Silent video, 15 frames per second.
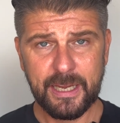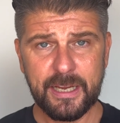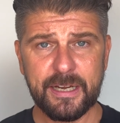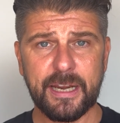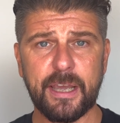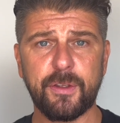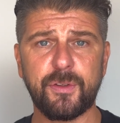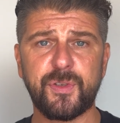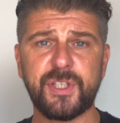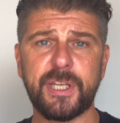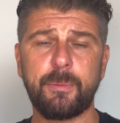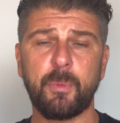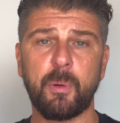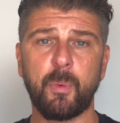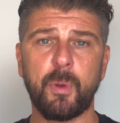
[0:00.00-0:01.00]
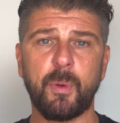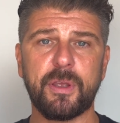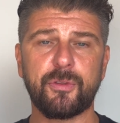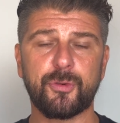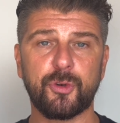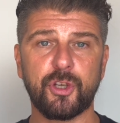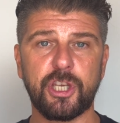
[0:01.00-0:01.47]
Now, you've seen when we
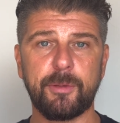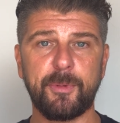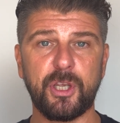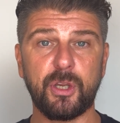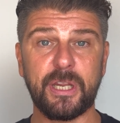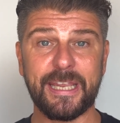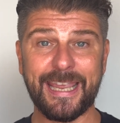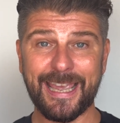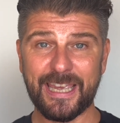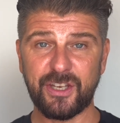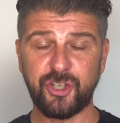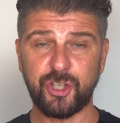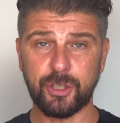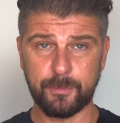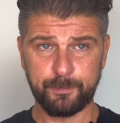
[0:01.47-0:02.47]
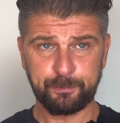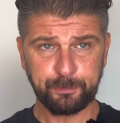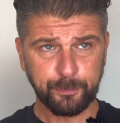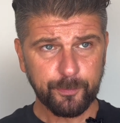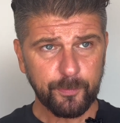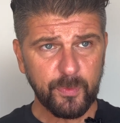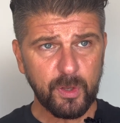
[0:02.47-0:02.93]
went through communication,
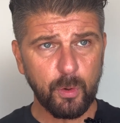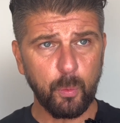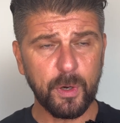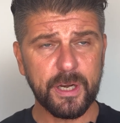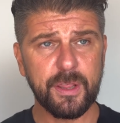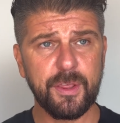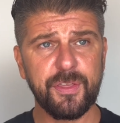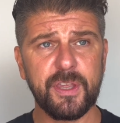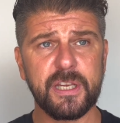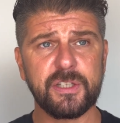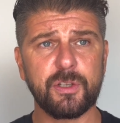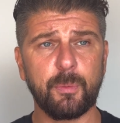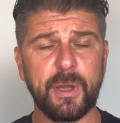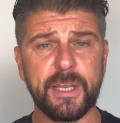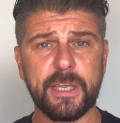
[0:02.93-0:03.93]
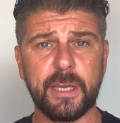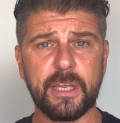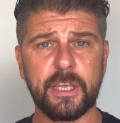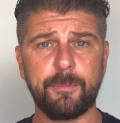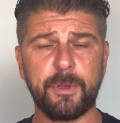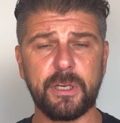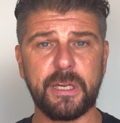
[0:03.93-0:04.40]
one of the things that we're going to
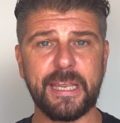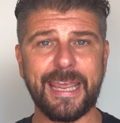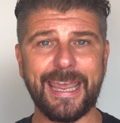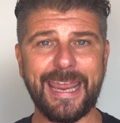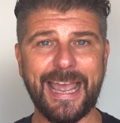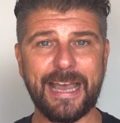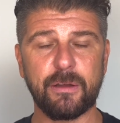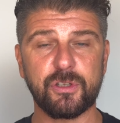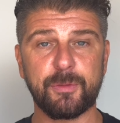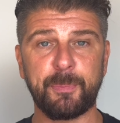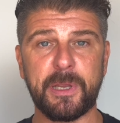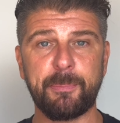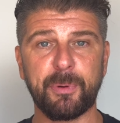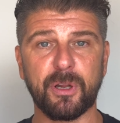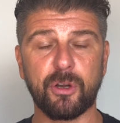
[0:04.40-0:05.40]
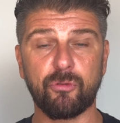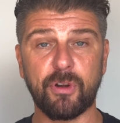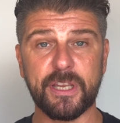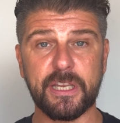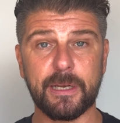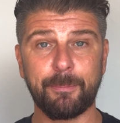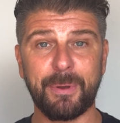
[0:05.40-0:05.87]
communicate out to people on a
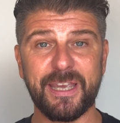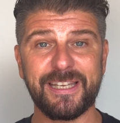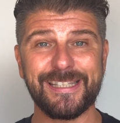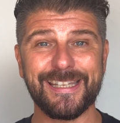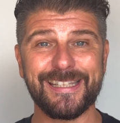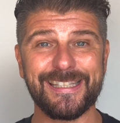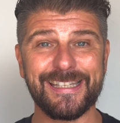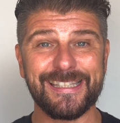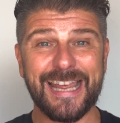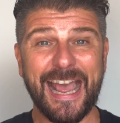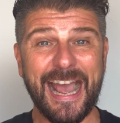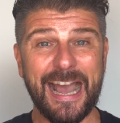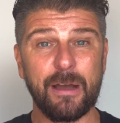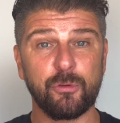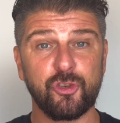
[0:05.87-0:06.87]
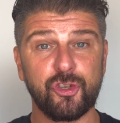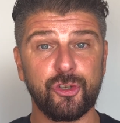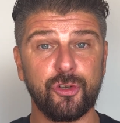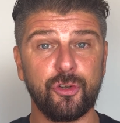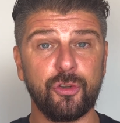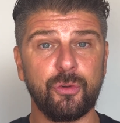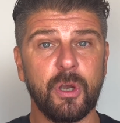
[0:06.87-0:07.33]
regular basis is how
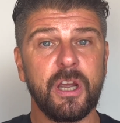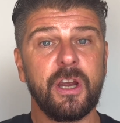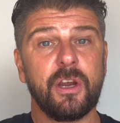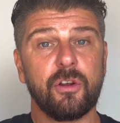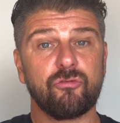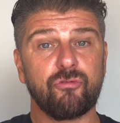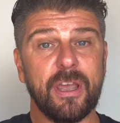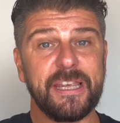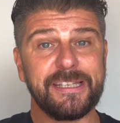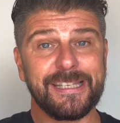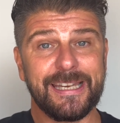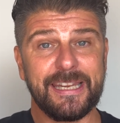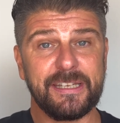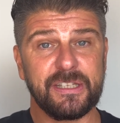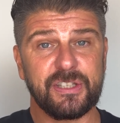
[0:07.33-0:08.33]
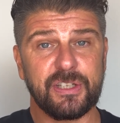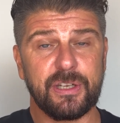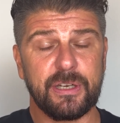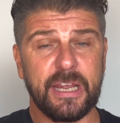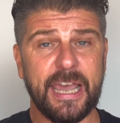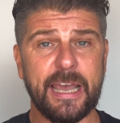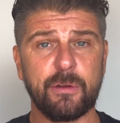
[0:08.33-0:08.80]
to raise an
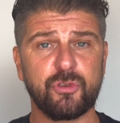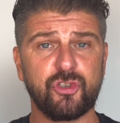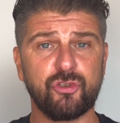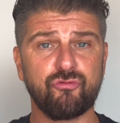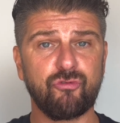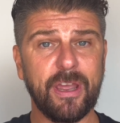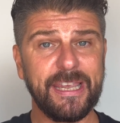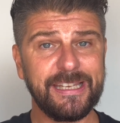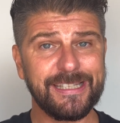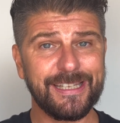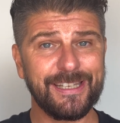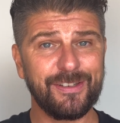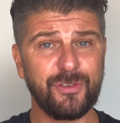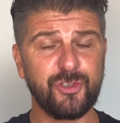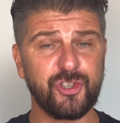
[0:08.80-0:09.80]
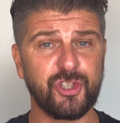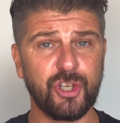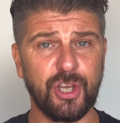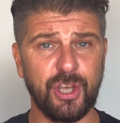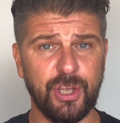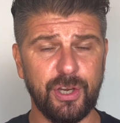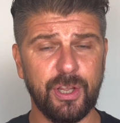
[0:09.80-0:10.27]
incident, how to raise a
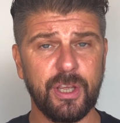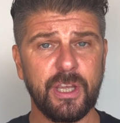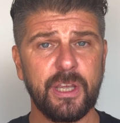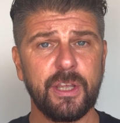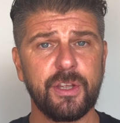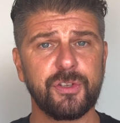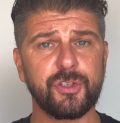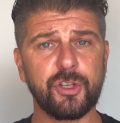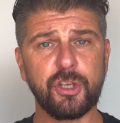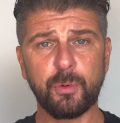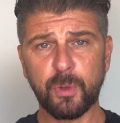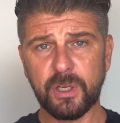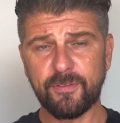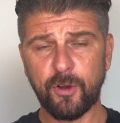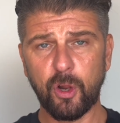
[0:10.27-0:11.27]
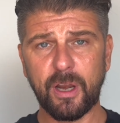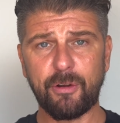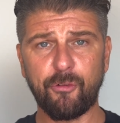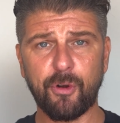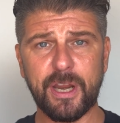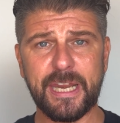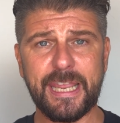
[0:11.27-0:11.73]
concern. So you will have
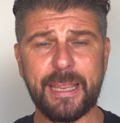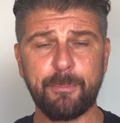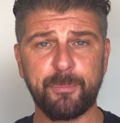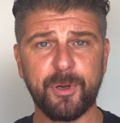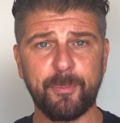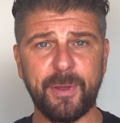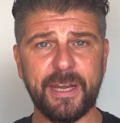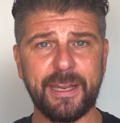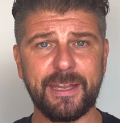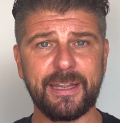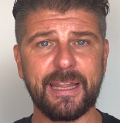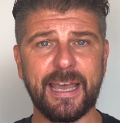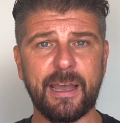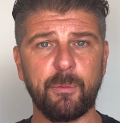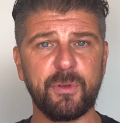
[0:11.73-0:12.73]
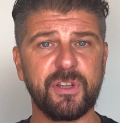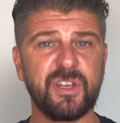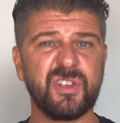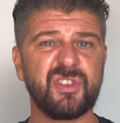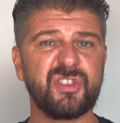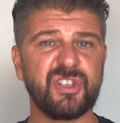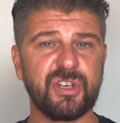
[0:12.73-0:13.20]
already implemented that with
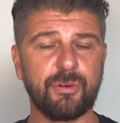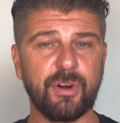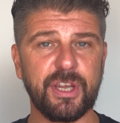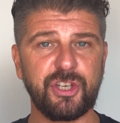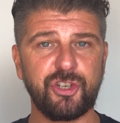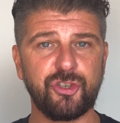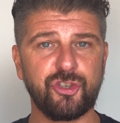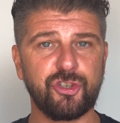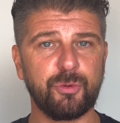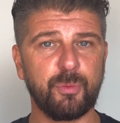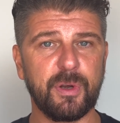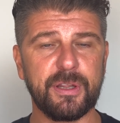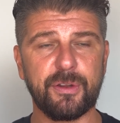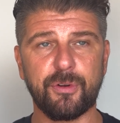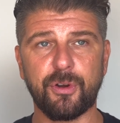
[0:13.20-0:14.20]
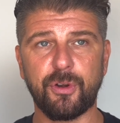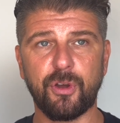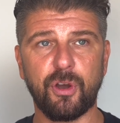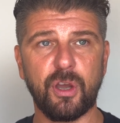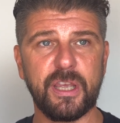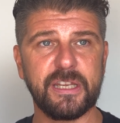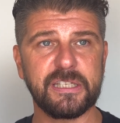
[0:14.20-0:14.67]
consideration to whether or
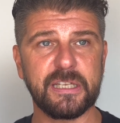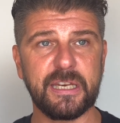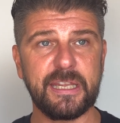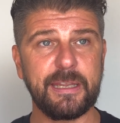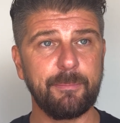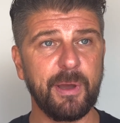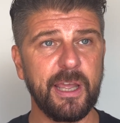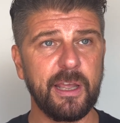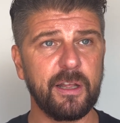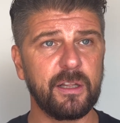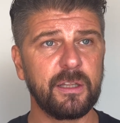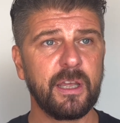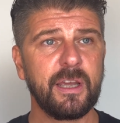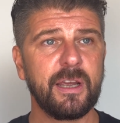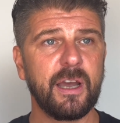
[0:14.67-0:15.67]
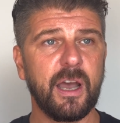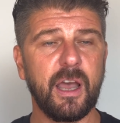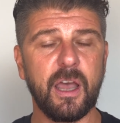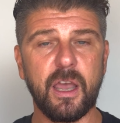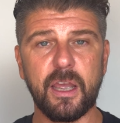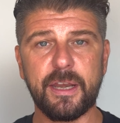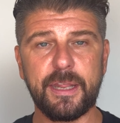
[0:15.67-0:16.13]
not it's an email
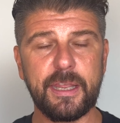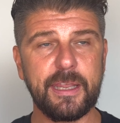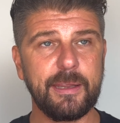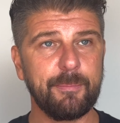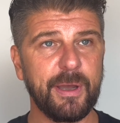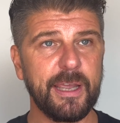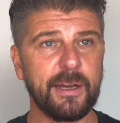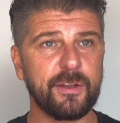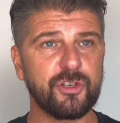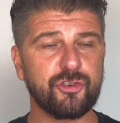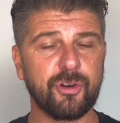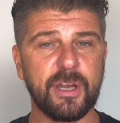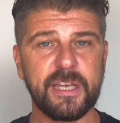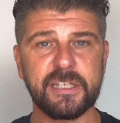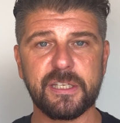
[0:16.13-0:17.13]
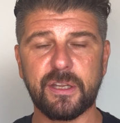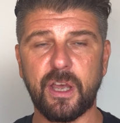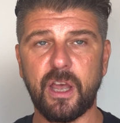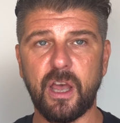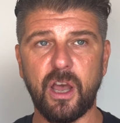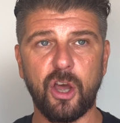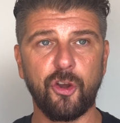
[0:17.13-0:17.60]
address,
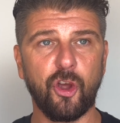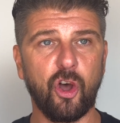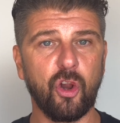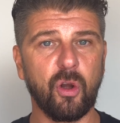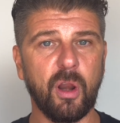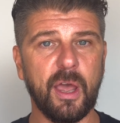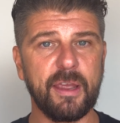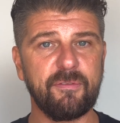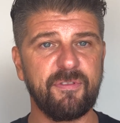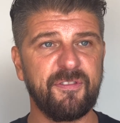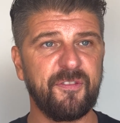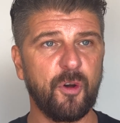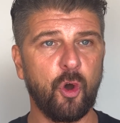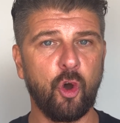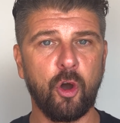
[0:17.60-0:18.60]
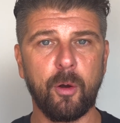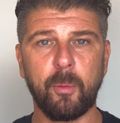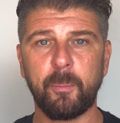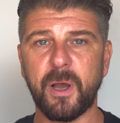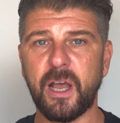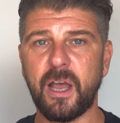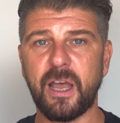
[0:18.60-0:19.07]
an online
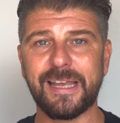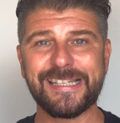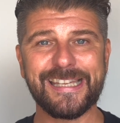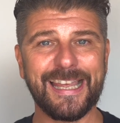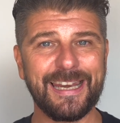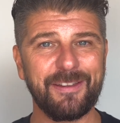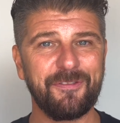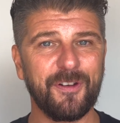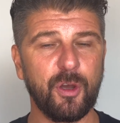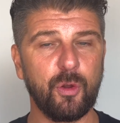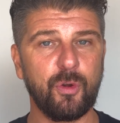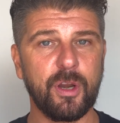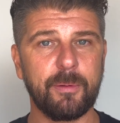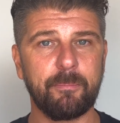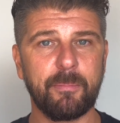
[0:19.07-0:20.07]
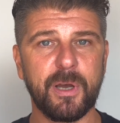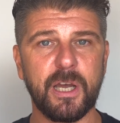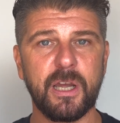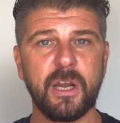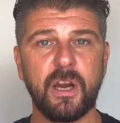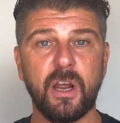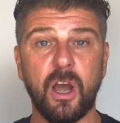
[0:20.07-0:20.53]
form, a telephone number,
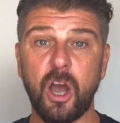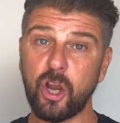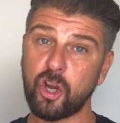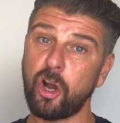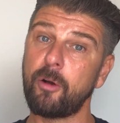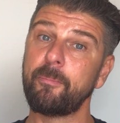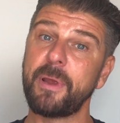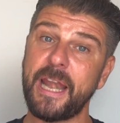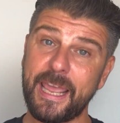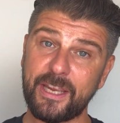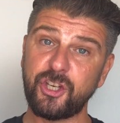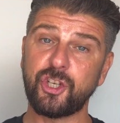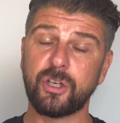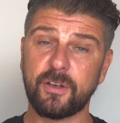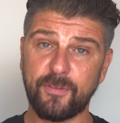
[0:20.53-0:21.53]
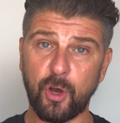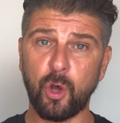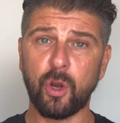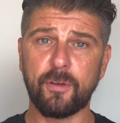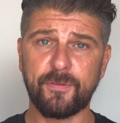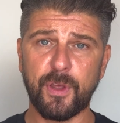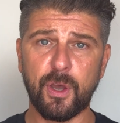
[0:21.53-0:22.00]
a combination of
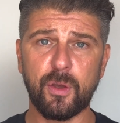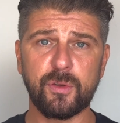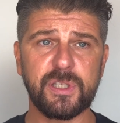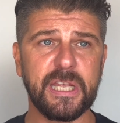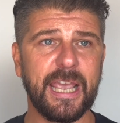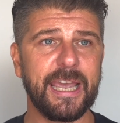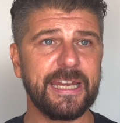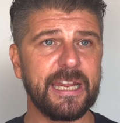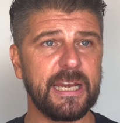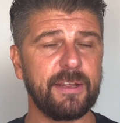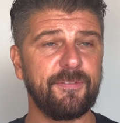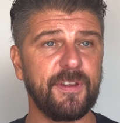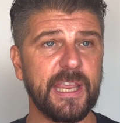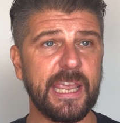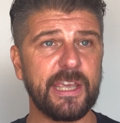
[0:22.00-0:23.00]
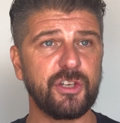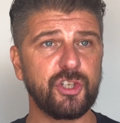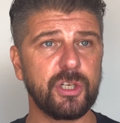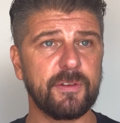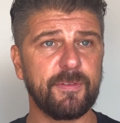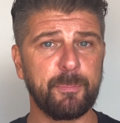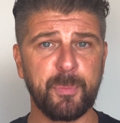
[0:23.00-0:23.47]
all of those, the
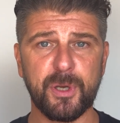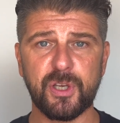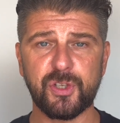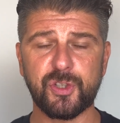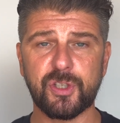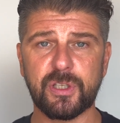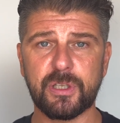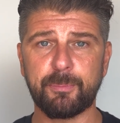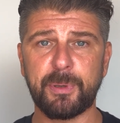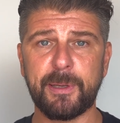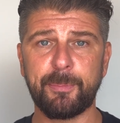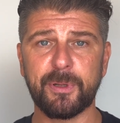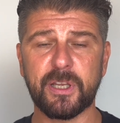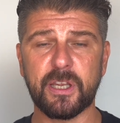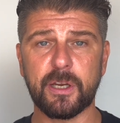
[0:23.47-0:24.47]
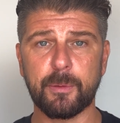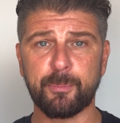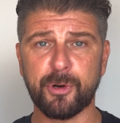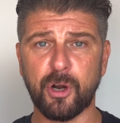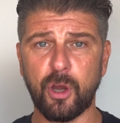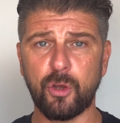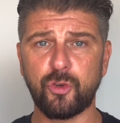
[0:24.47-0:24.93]
identification of a person that people can
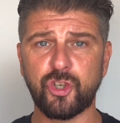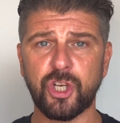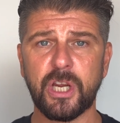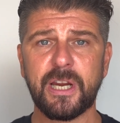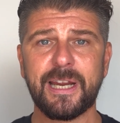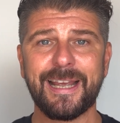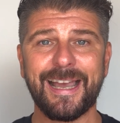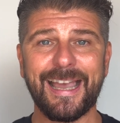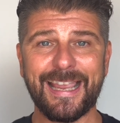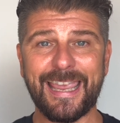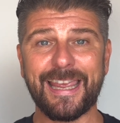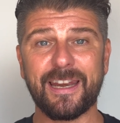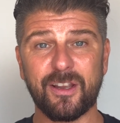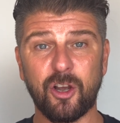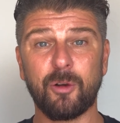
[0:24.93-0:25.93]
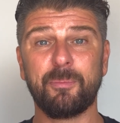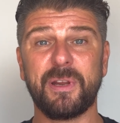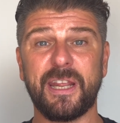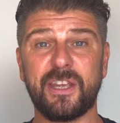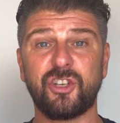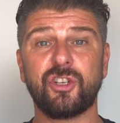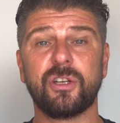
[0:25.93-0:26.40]
approach, again, a
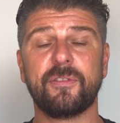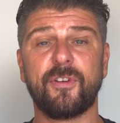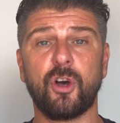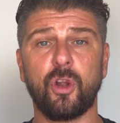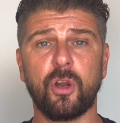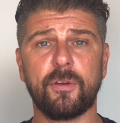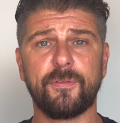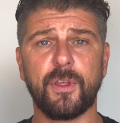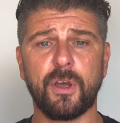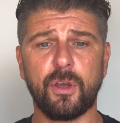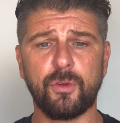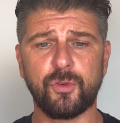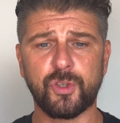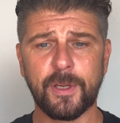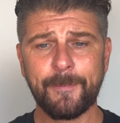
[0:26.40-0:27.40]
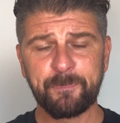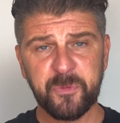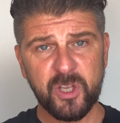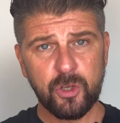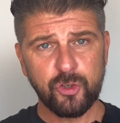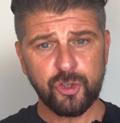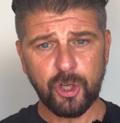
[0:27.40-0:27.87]
combination of all of those.
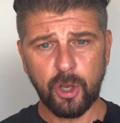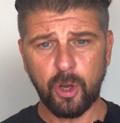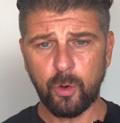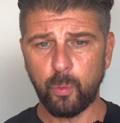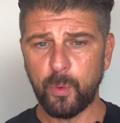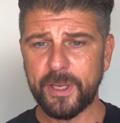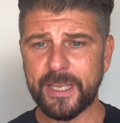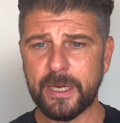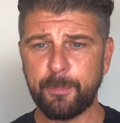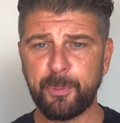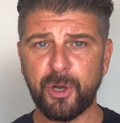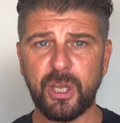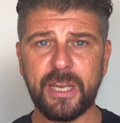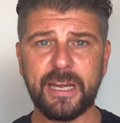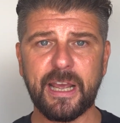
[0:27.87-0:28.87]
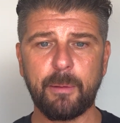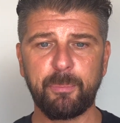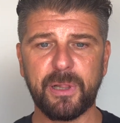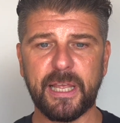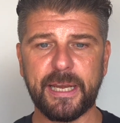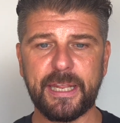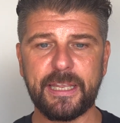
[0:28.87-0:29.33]
So we're going to put in our
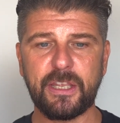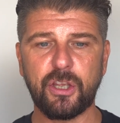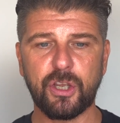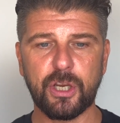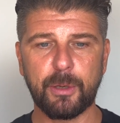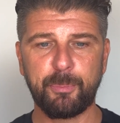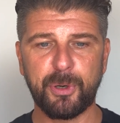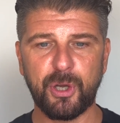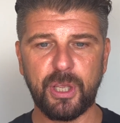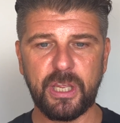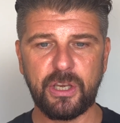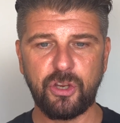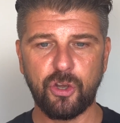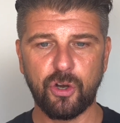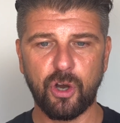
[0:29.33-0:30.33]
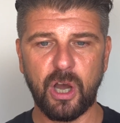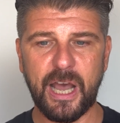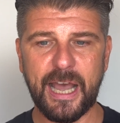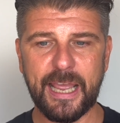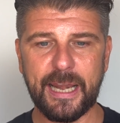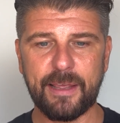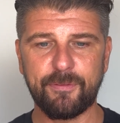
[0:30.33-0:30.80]
planning. You're going to put in your
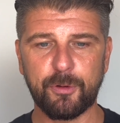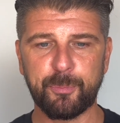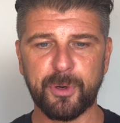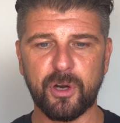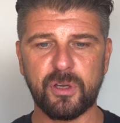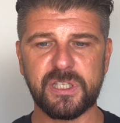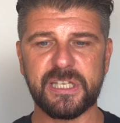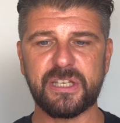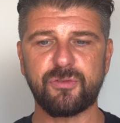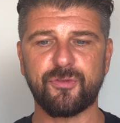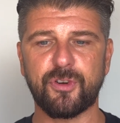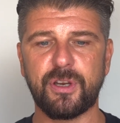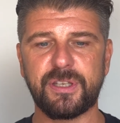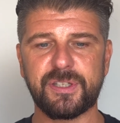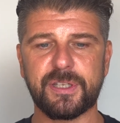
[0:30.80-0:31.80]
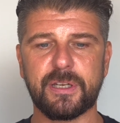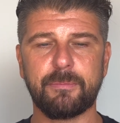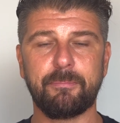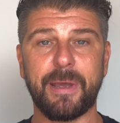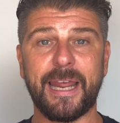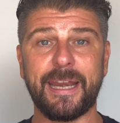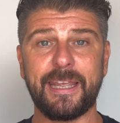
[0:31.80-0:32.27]
high-level process for incident
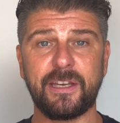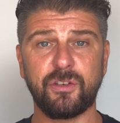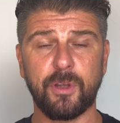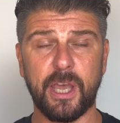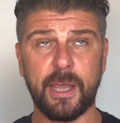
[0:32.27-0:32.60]
management.